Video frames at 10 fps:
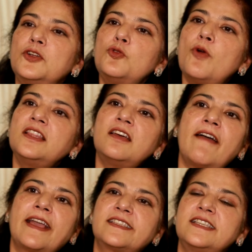2 other
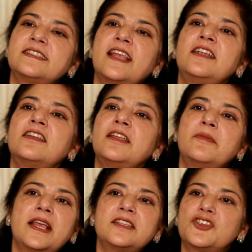vaccines enter the
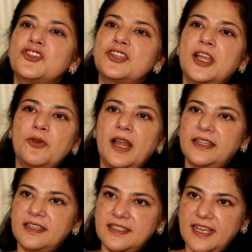immunization schedule
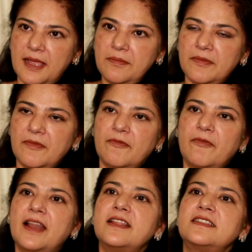at this time.
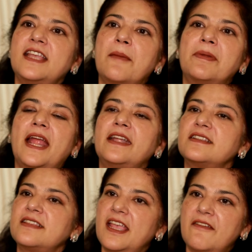One is the
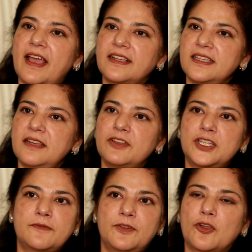hepatitis A vaccine,
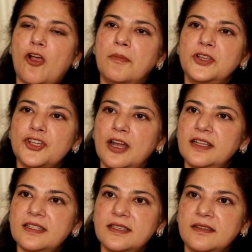which is for the common
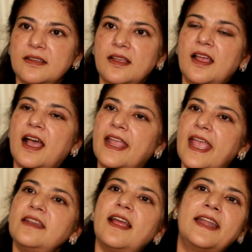jaundice.
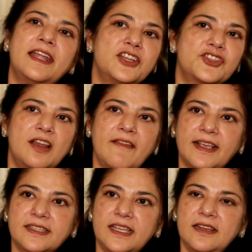Again, an additional
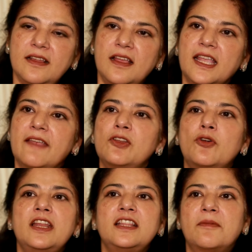vaccine given
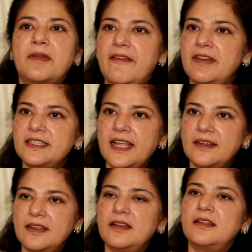only in the private
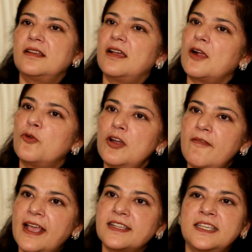sector, a
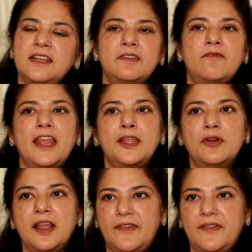good vaccine with very good